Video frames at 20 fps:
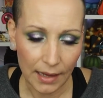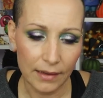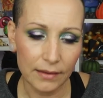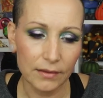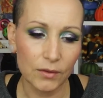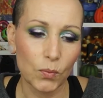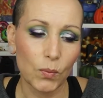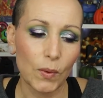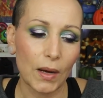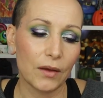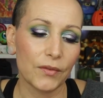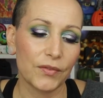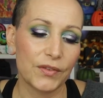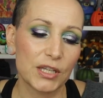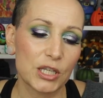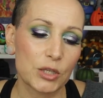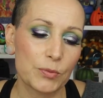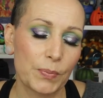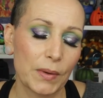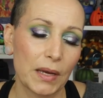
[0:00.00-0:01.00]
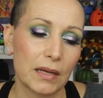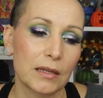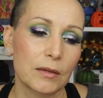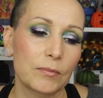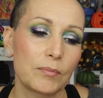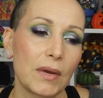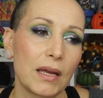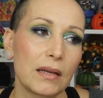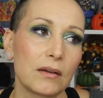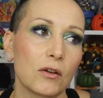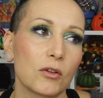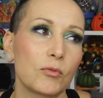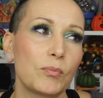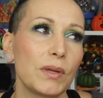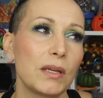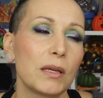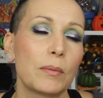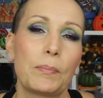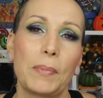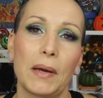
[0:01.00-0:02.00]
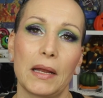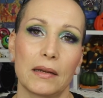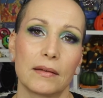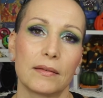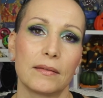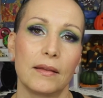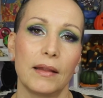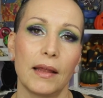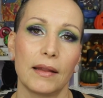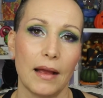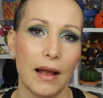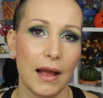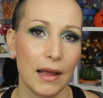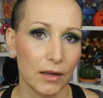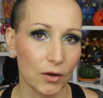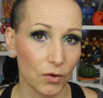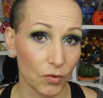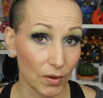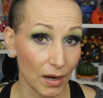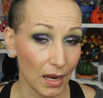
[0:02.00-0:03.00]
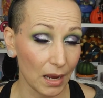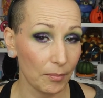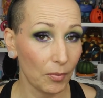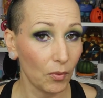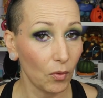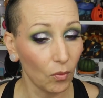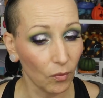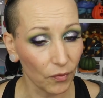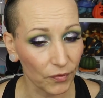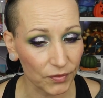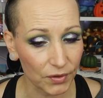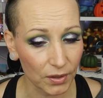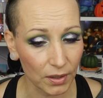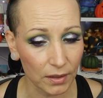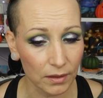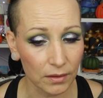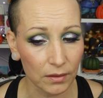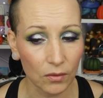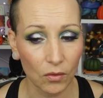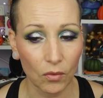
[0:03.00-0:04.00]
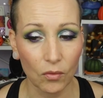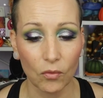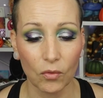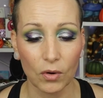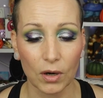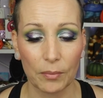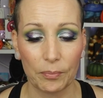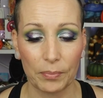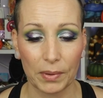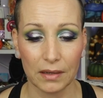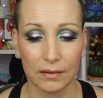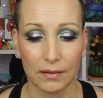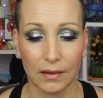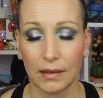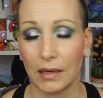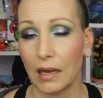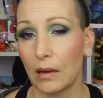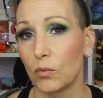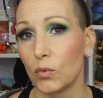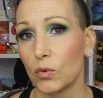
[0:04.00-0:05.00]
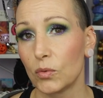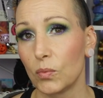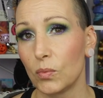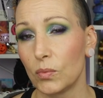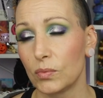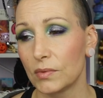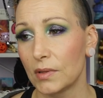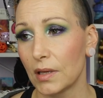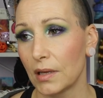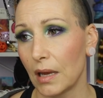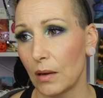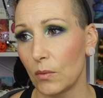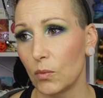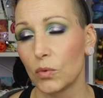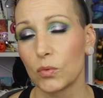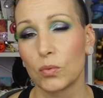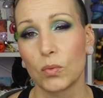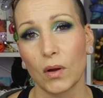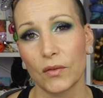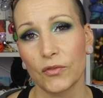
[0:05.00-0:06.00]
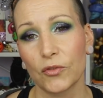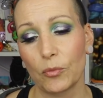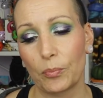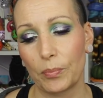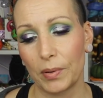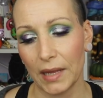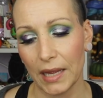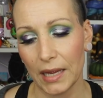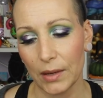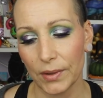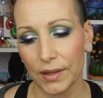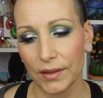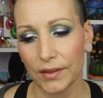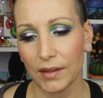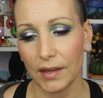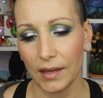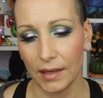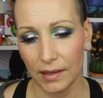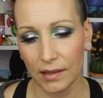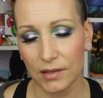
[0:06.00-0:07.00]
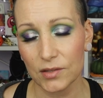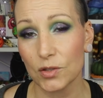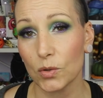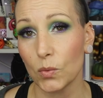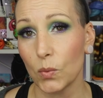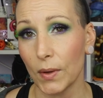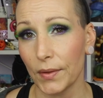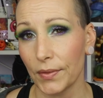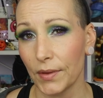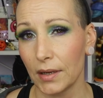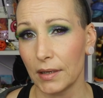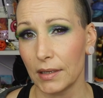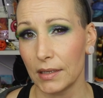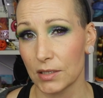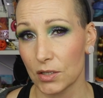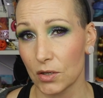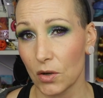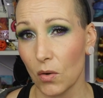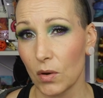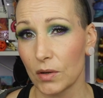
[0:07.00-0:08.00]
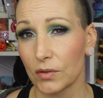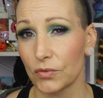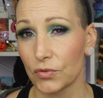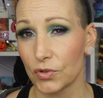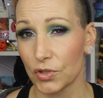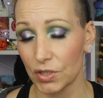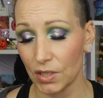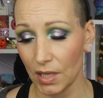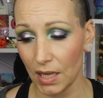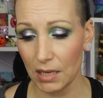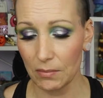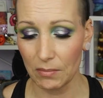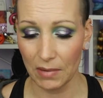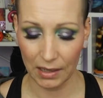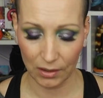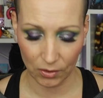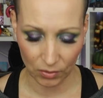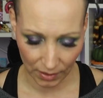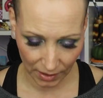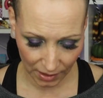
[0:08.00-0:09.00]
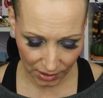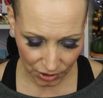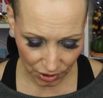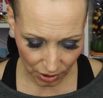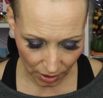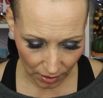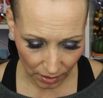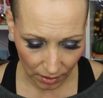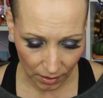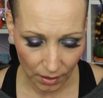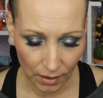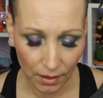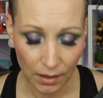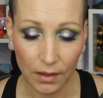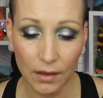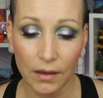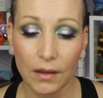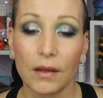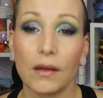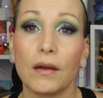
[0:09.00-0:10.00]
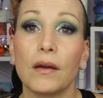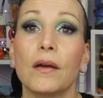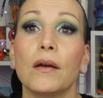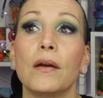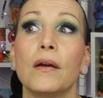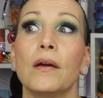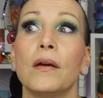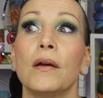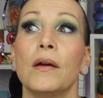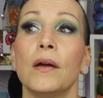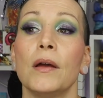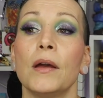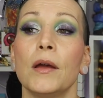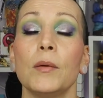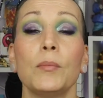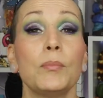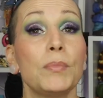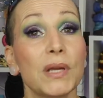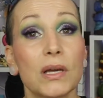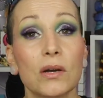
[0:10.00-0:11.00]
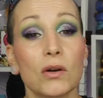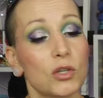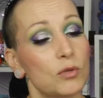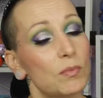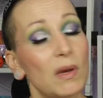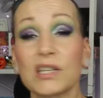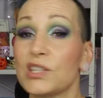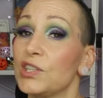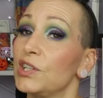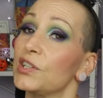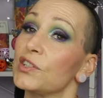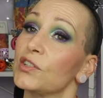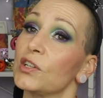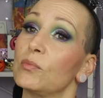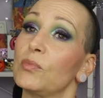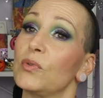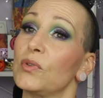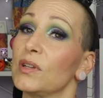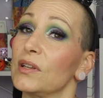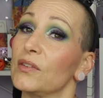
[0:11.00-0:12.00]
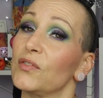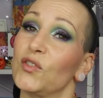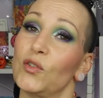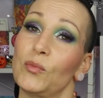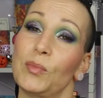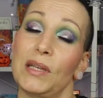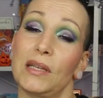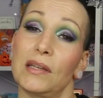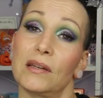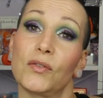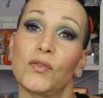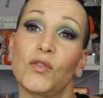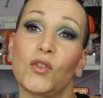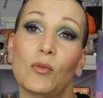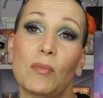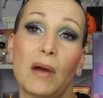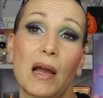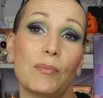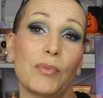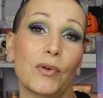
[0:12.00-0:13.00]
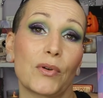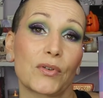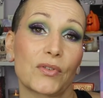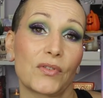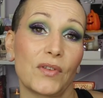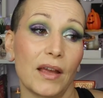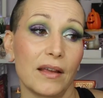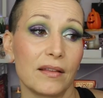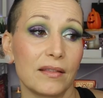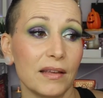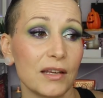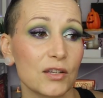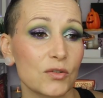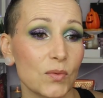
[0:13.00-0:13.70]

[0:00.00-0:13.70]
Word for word: And while this palette may not be a palette that I grab often or a palette that I would that I would want to play with, it is the one that is going to stay in my collection because my sister bought it for me for my birthday.